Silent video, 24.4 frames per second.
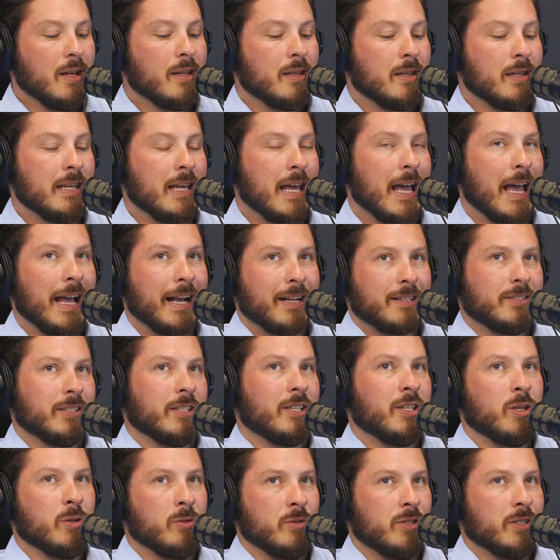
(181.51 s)
The
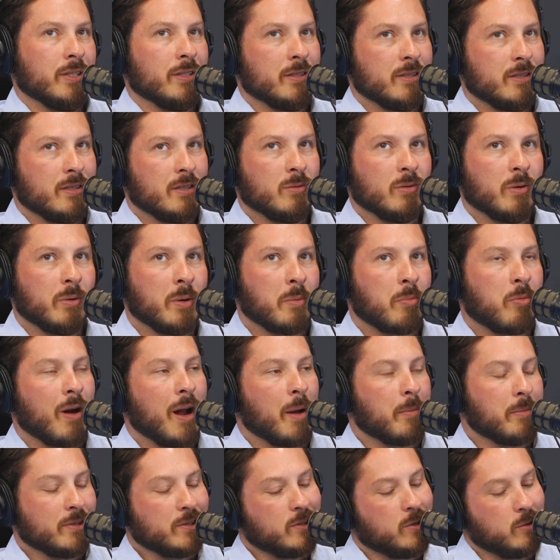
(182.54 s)
execution. This is what we
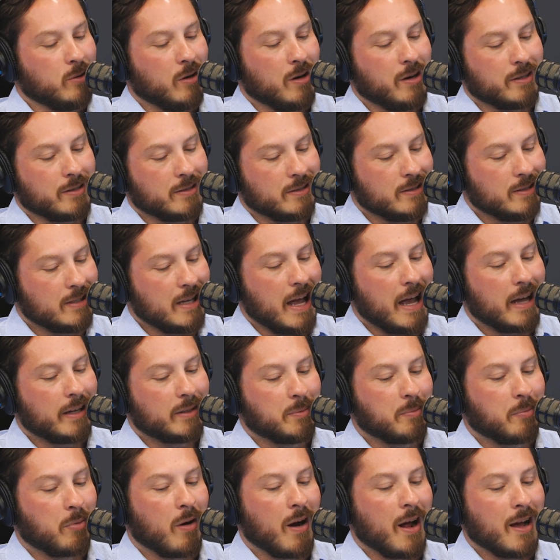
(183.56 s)
promised you, our
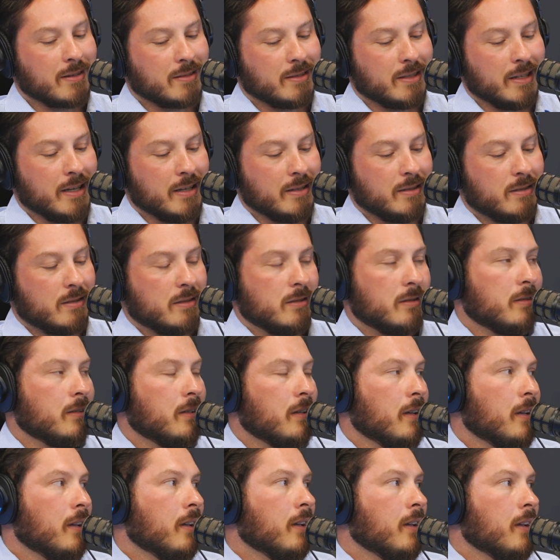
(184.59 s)
exact process
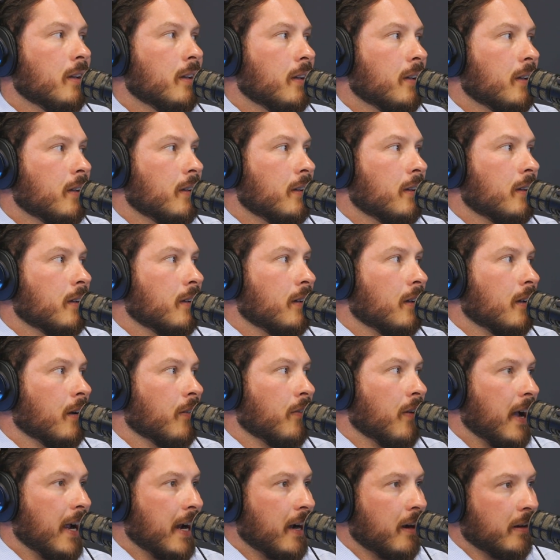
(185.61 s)

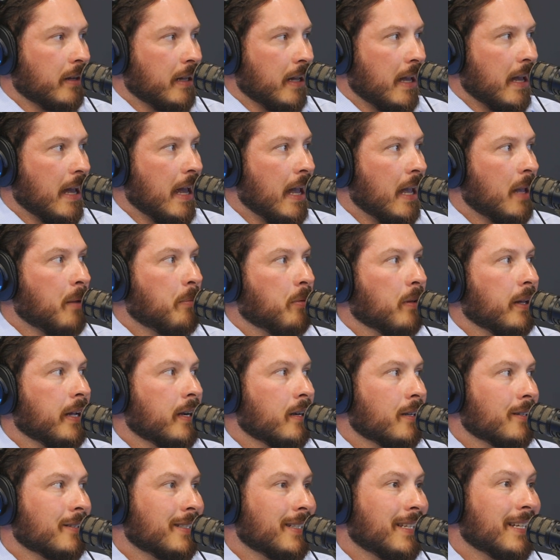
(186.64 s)
of hiring A
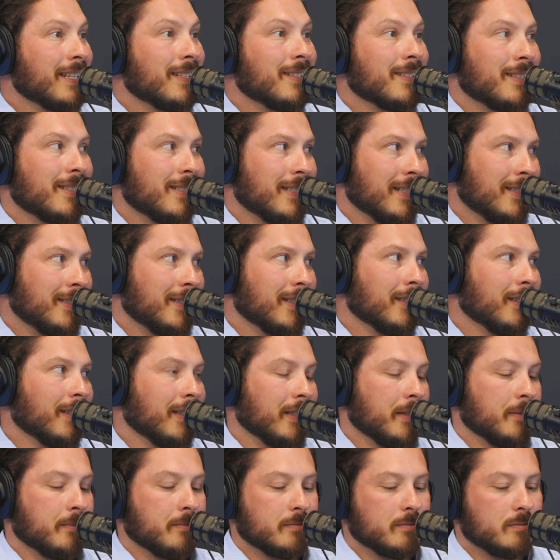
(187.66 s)
players
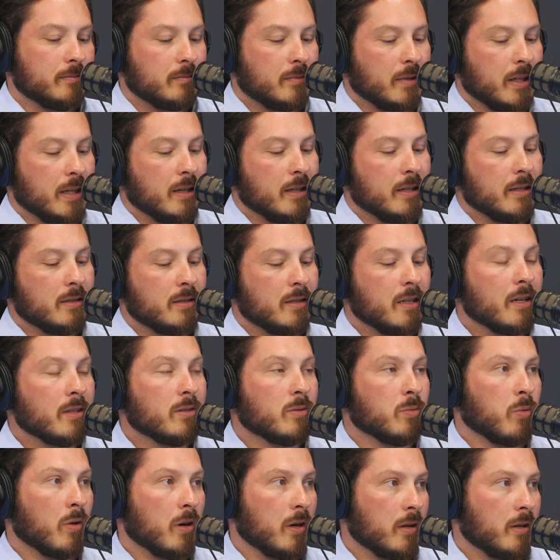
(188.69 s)
consistently. And this
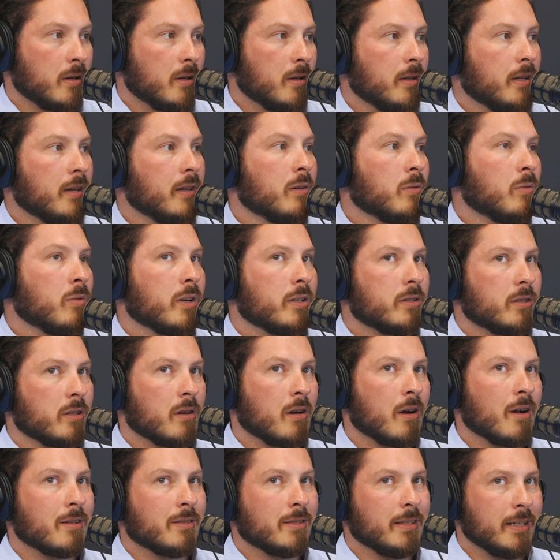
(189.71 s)
does work, and it works
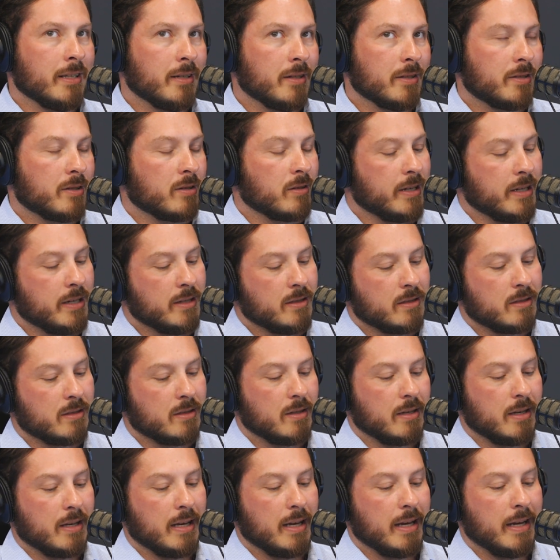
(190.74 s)
across
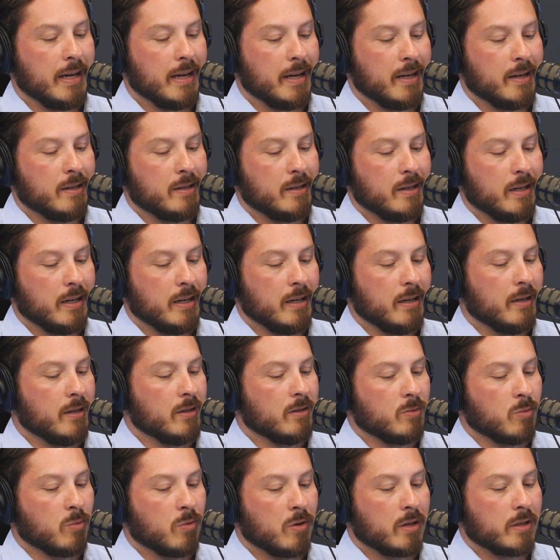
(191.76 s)
industries, and it
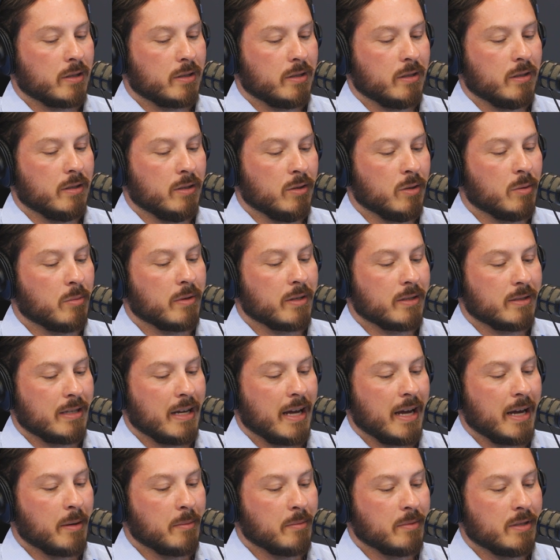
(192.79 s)
has worked numerous
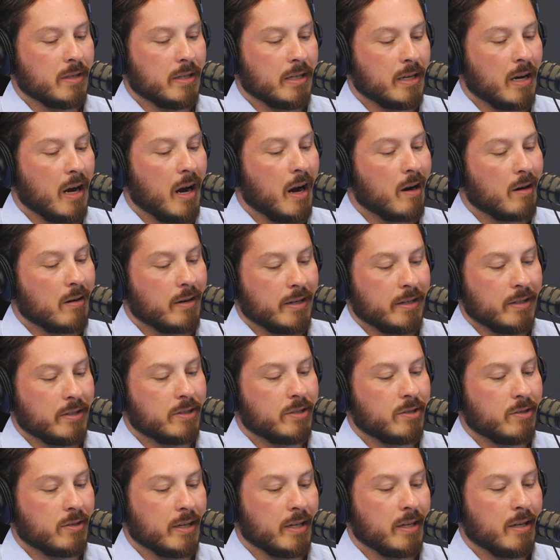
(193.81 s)
times in our
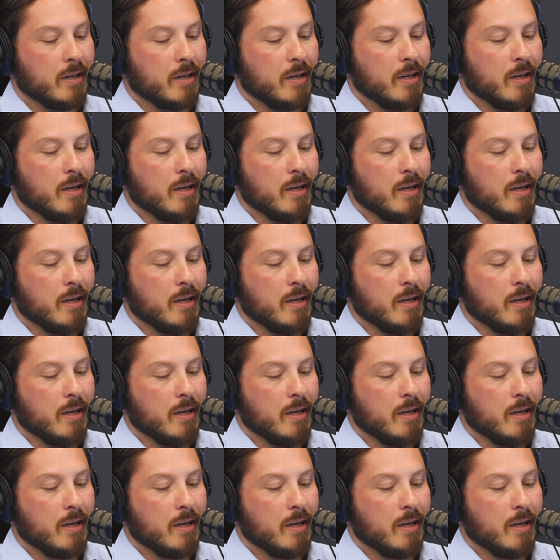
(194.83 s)
industry.